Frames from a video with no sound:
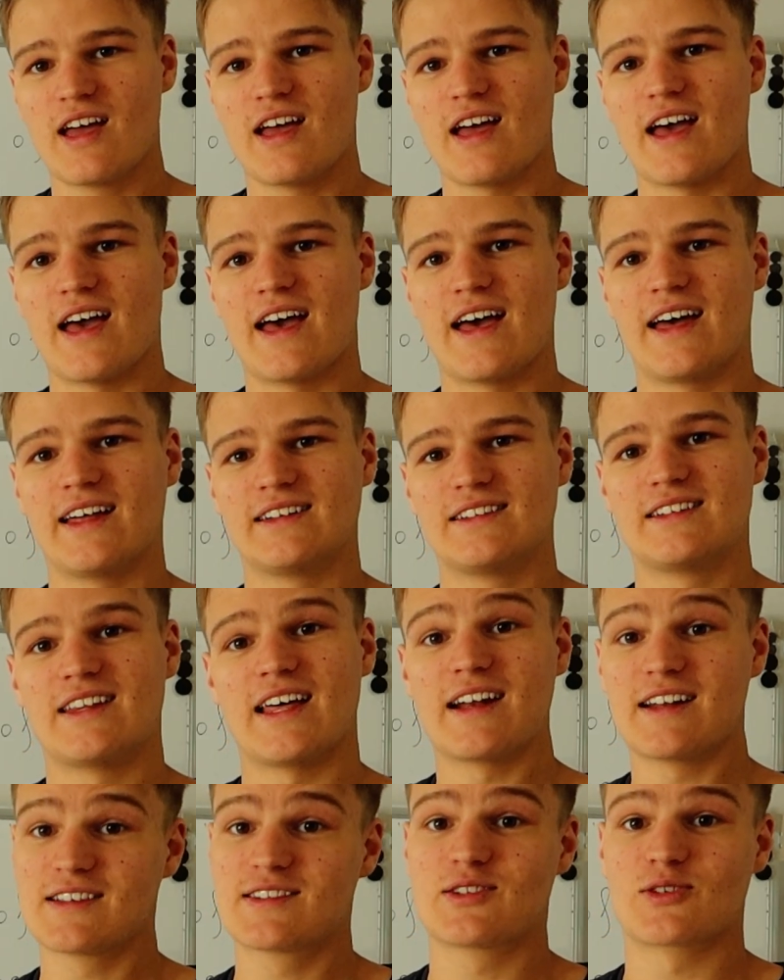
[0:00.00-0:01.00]
and
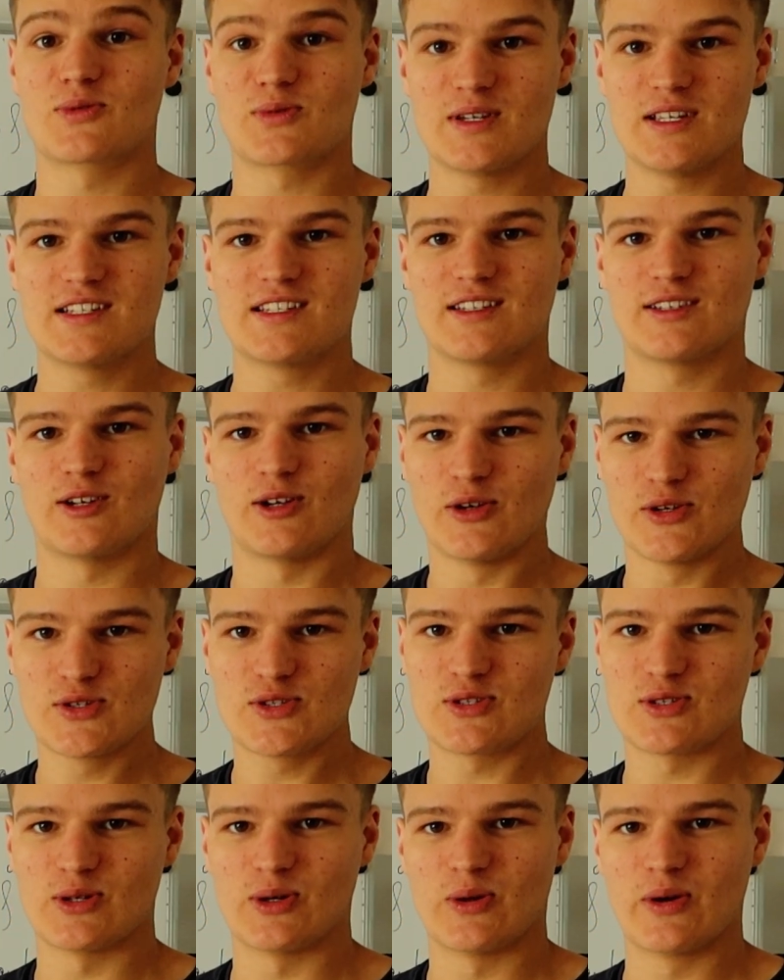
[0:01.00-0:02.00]
that is the reason
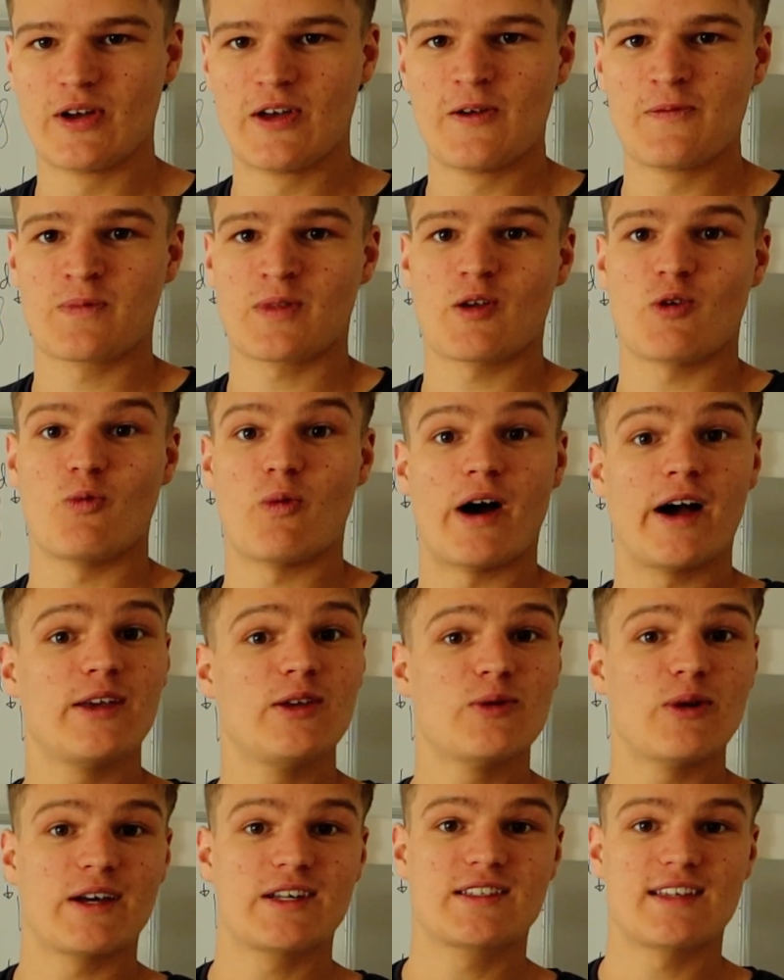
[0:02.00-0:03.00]
also why
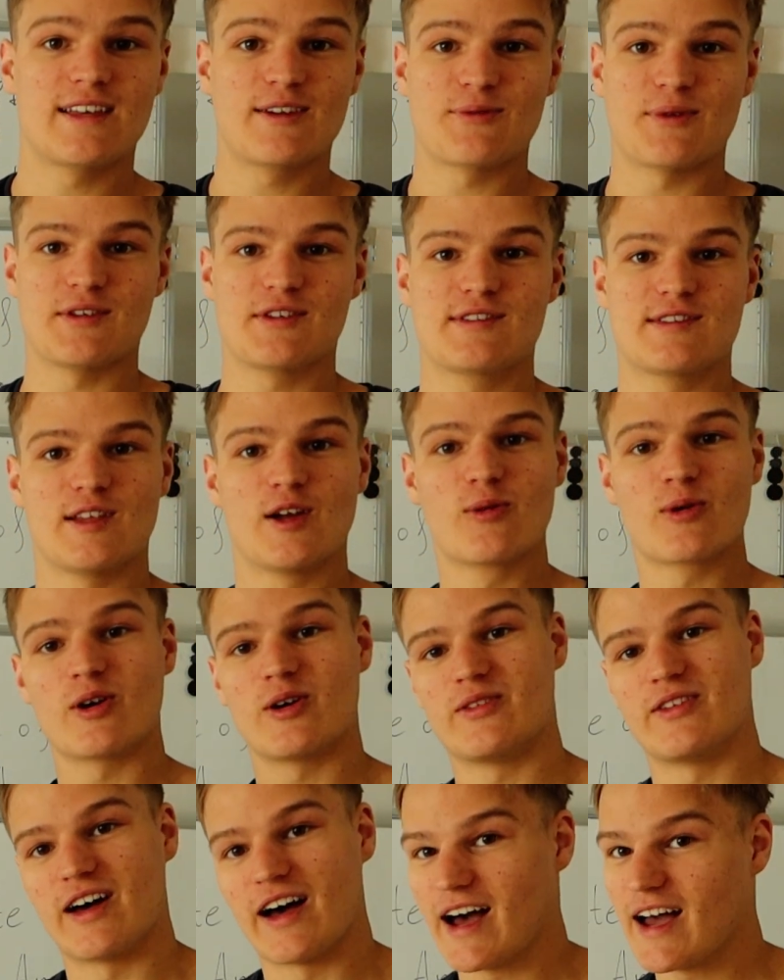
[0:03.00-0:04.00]
you accelerate slower
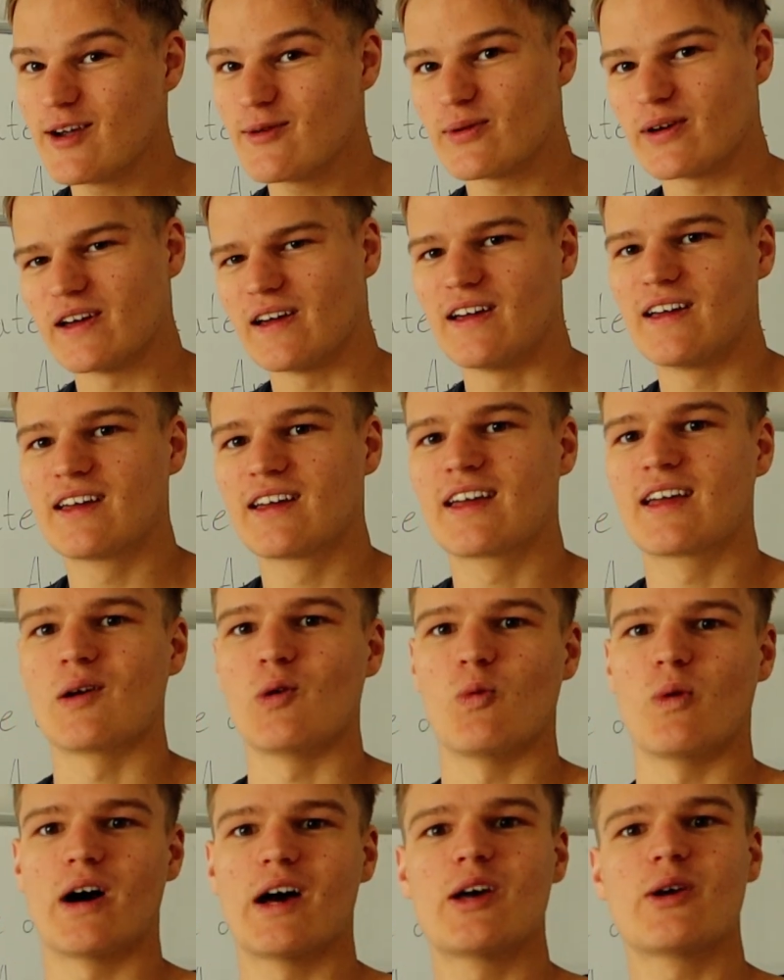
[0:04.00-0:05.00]
on the highway,
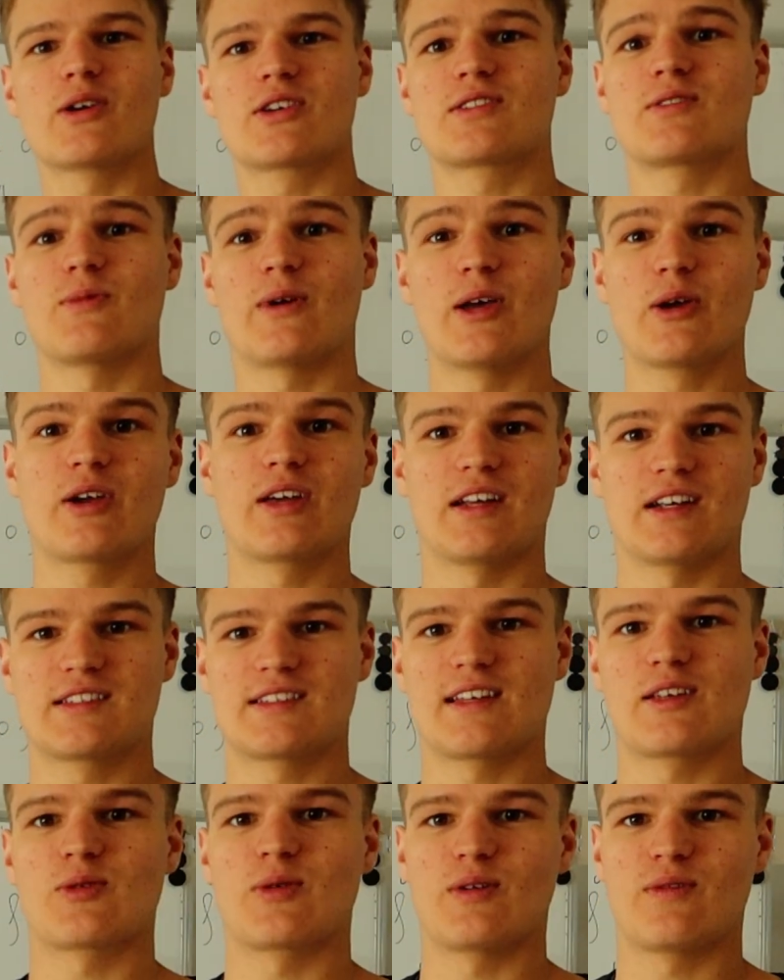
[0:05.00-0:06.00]
why you can
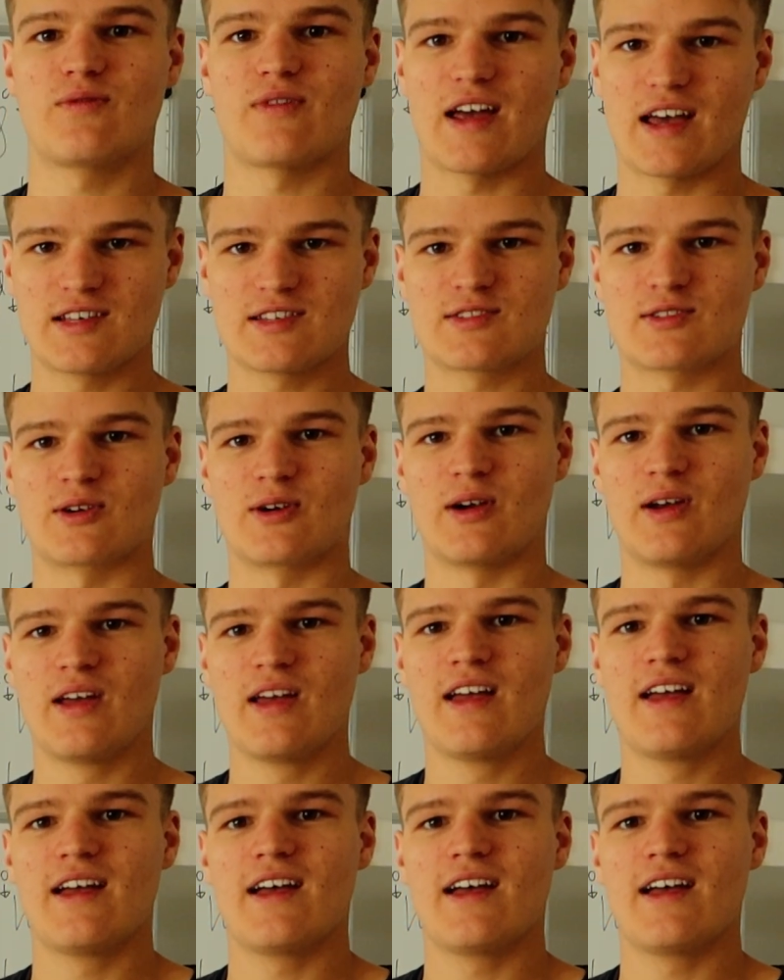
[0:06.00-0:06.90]
accelerate faster